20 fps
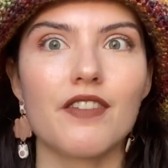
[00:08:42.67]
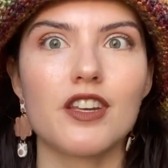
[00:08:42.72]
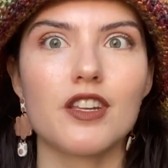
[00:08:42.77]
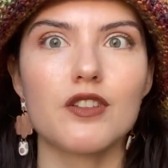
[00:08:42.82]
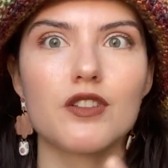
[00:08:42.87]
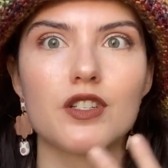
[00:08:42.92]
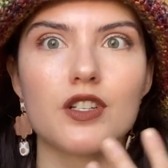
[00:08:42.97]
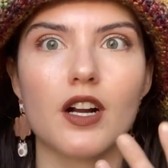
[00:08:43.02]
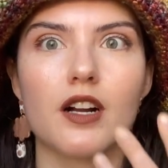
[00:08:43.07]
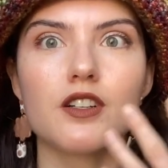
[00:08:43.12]
and you
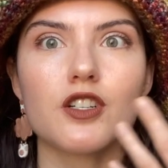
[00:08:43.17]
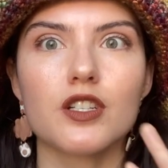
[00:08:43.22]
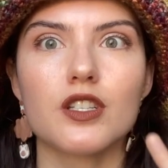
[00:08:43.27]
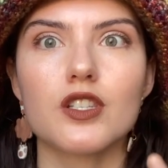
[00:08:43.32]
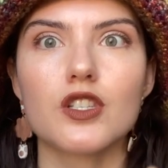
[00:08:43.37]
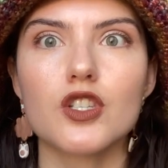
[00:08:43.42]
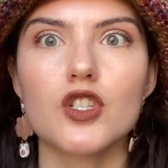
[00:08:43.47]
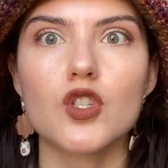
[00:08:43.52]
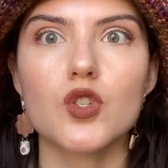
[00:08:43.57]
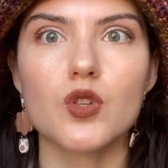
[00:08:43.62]
start
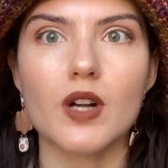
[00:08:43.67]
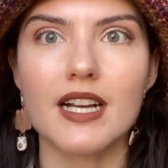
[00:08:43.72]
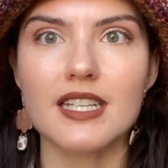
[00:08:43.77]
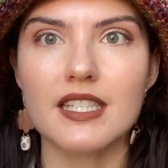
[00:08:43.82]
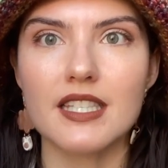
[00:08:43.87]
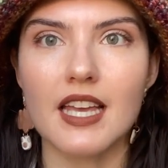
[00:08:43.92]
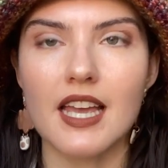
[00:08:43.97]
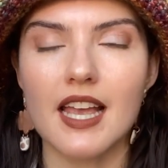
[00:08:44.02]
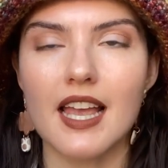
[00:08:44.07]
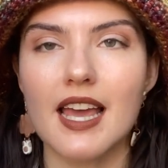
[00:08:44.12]
just
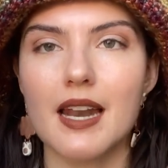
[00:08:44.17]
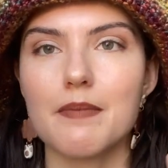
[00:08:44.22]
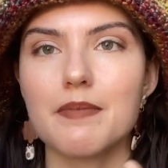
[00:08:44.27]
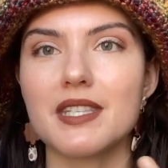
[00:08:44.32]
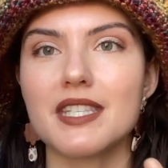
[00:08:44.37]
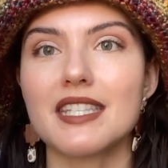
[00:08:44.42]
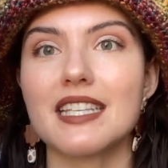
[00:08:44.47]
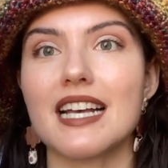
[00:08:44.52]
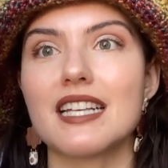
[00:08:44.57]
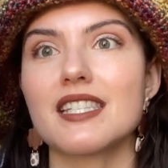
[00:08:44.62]
stressing and
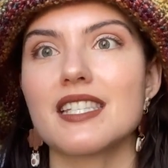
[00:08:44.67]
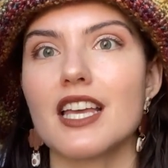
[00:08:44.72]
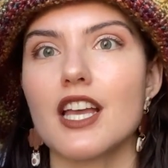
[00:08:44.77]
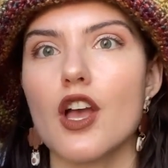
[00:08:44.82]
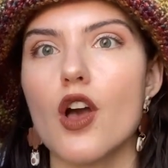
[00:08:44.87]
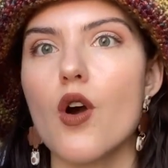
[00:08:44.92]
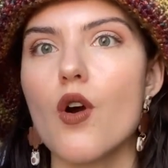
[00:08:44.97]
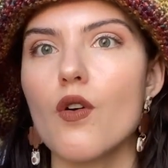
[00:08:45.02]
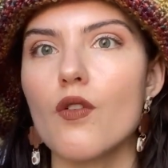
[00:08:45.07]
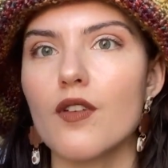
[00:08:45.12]

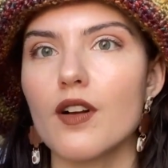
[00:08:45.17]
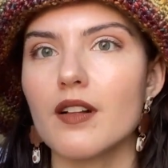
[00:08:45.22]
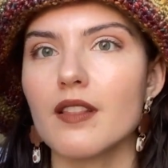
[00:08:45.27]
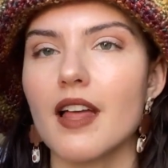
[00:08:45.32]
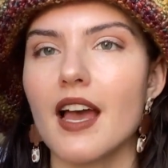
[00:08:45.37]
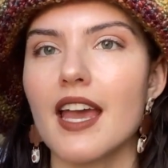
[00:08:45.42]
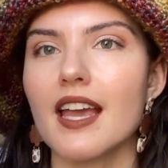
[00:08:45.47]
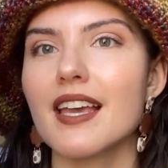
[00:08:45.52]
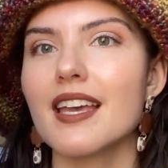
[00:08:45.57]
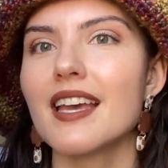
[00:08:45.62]
obsessing over
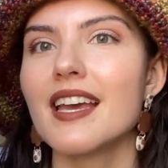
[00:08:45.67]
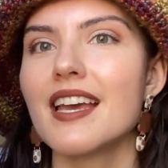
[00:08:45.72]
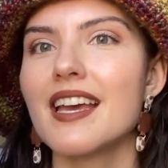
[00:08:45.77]
like